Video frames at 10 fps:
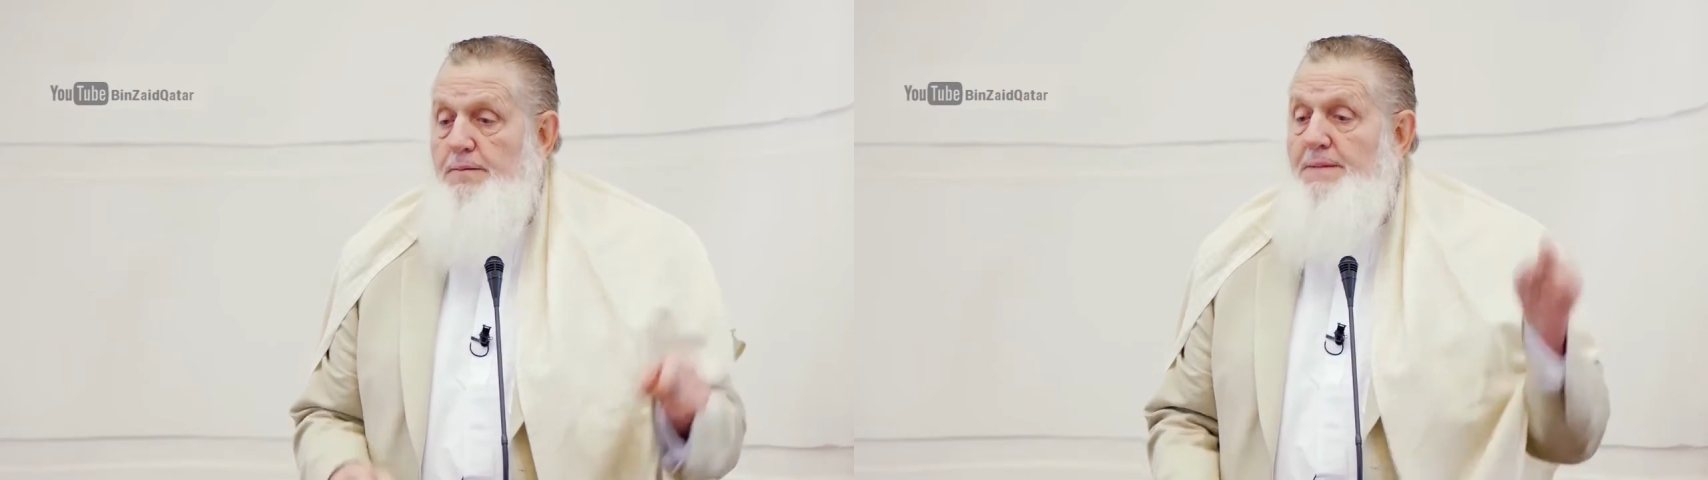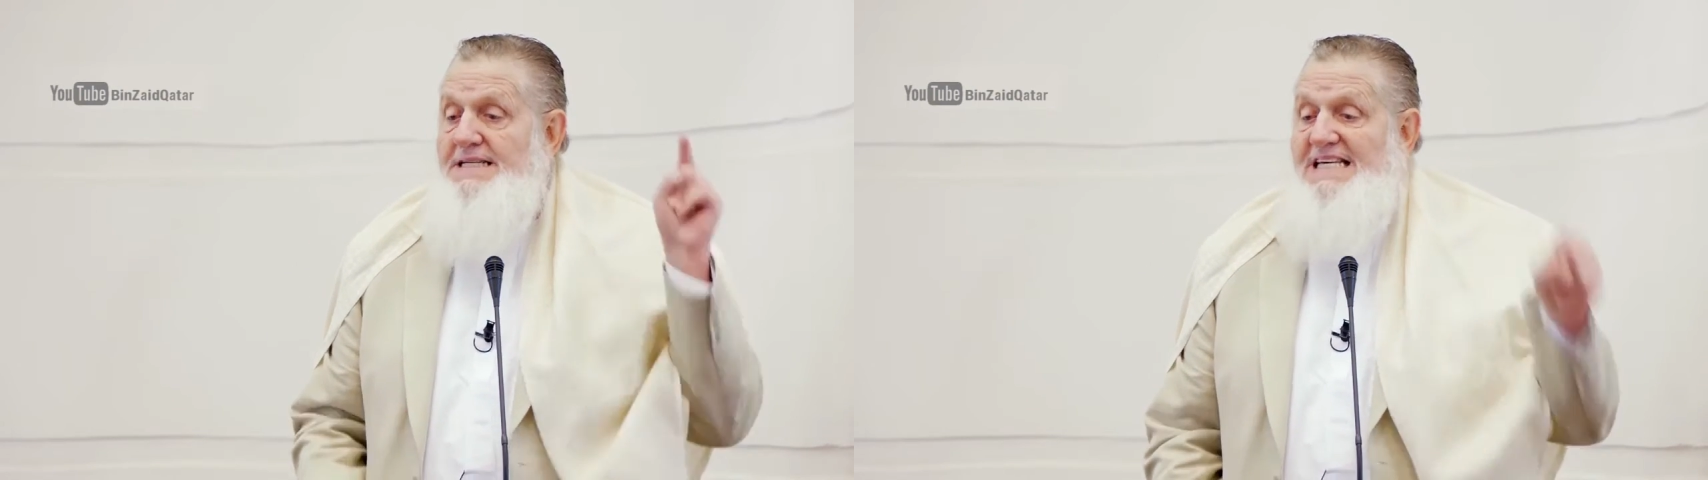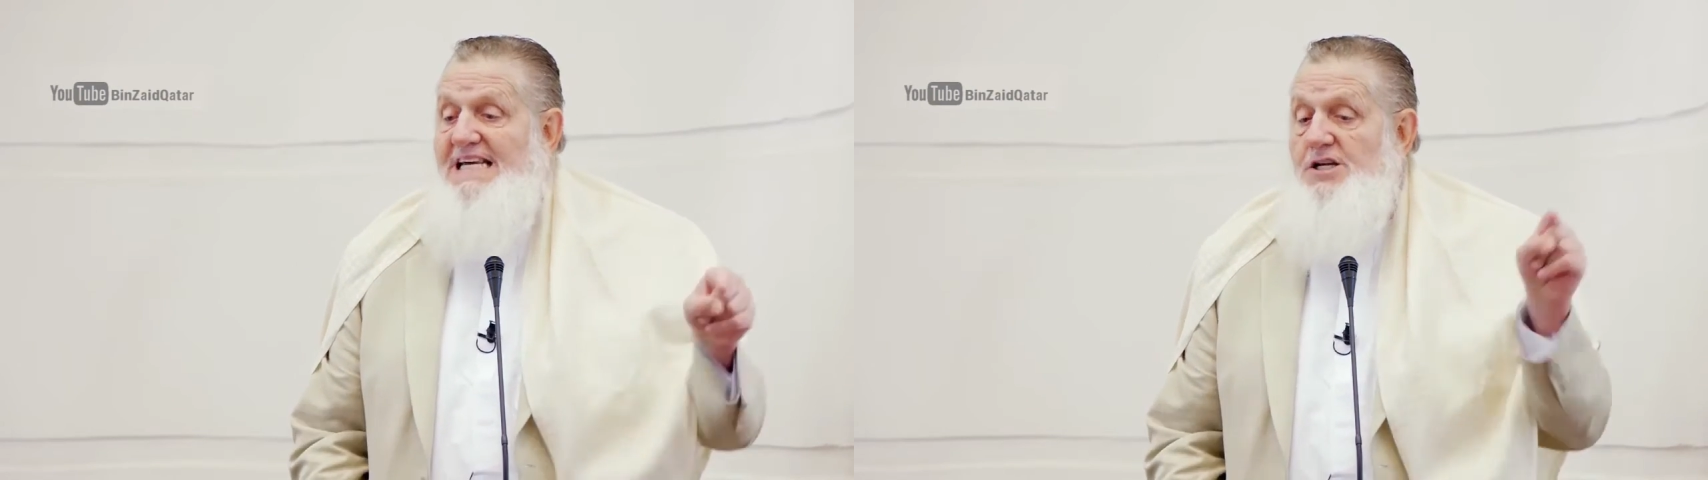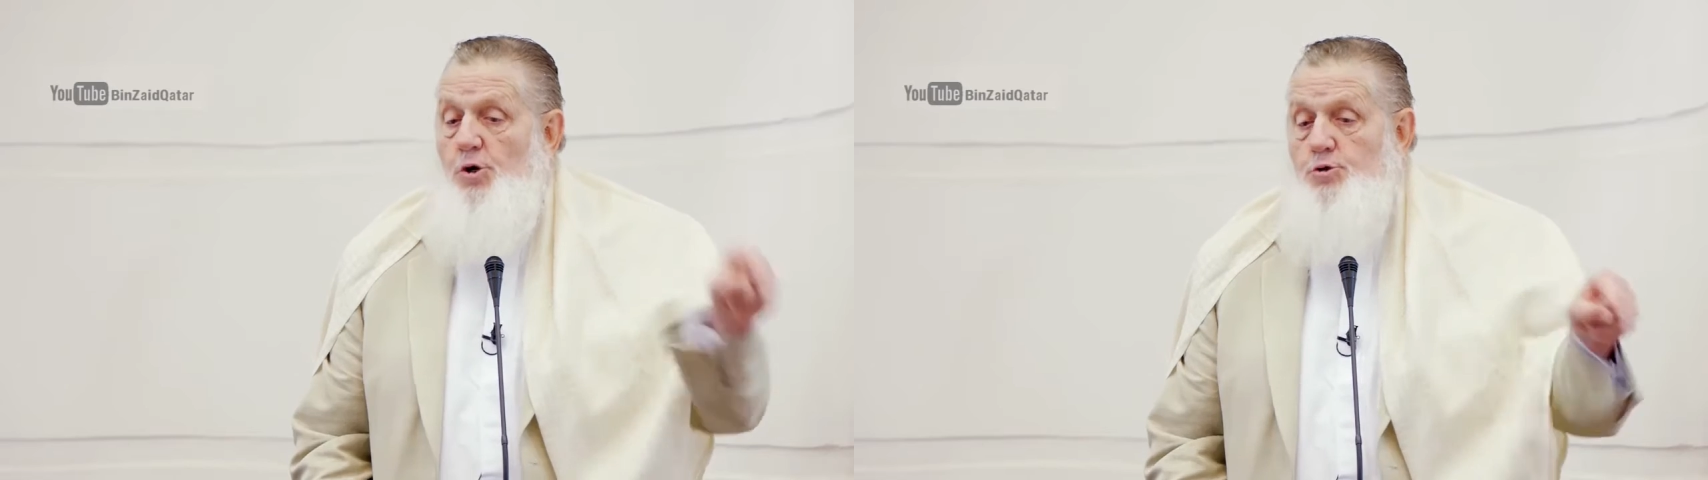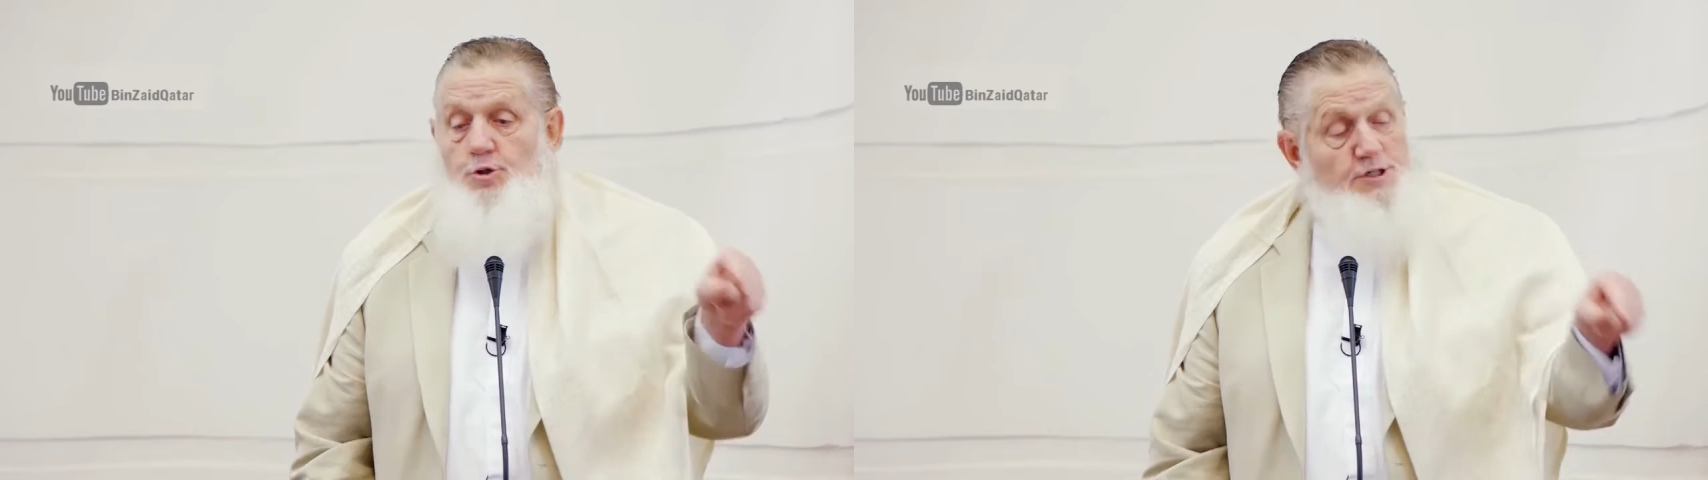it means he
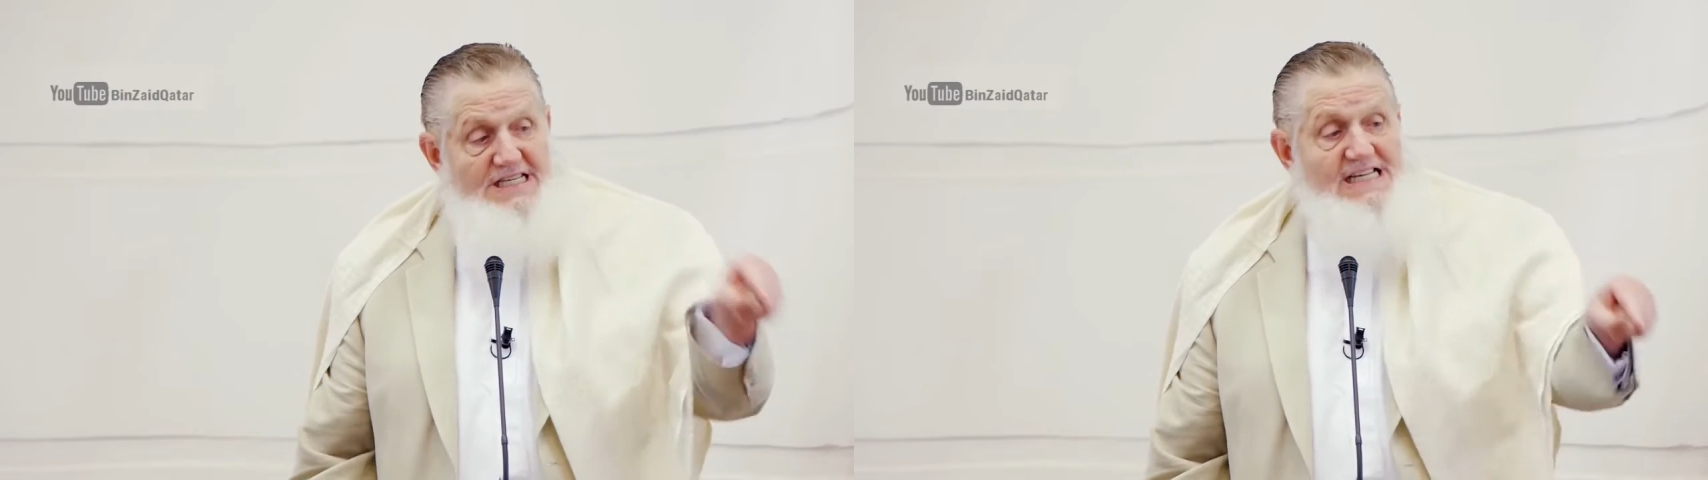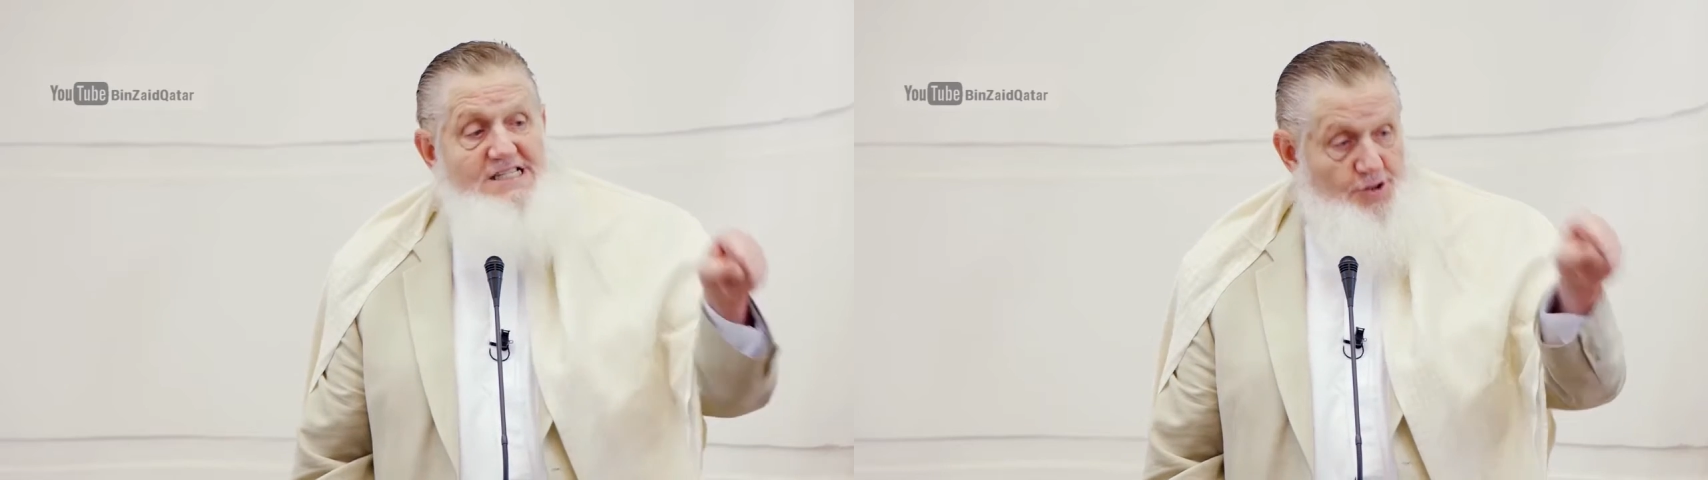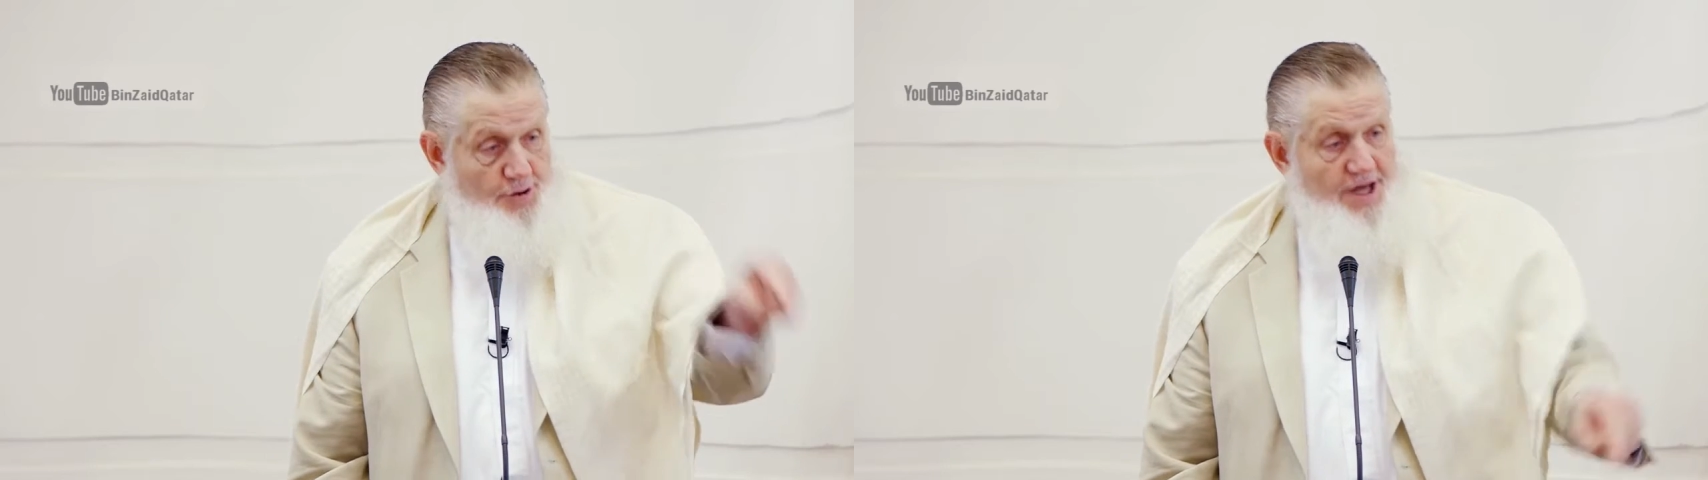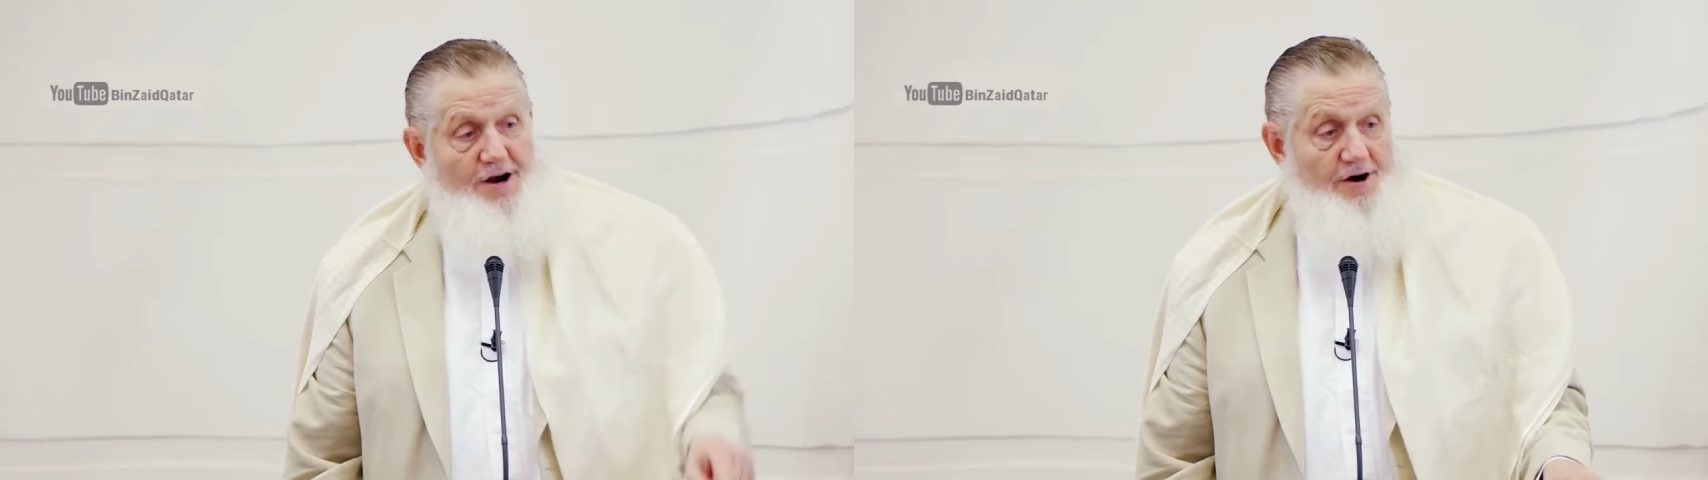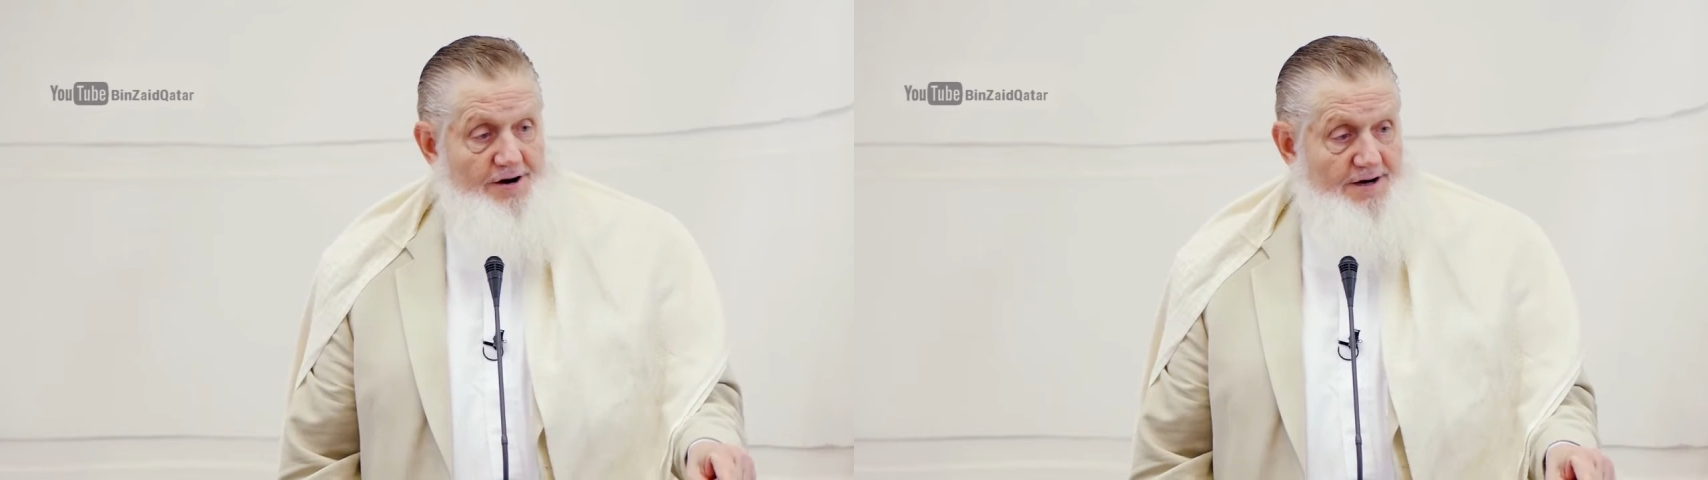knows those seeds are
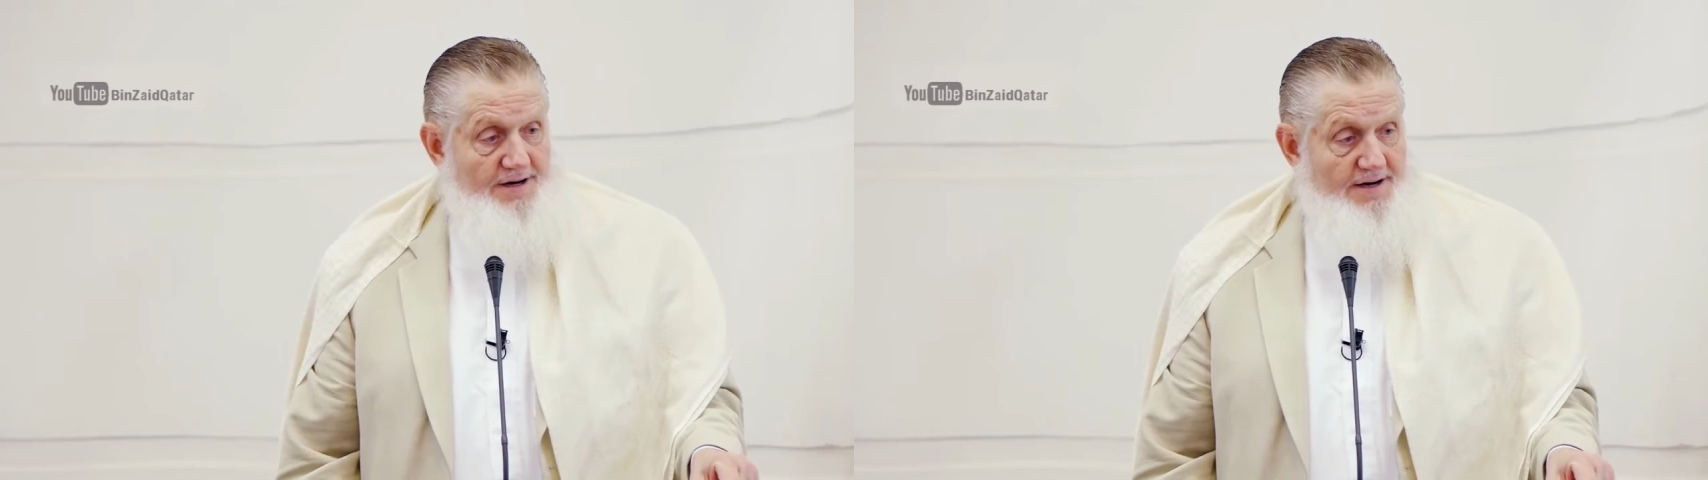there.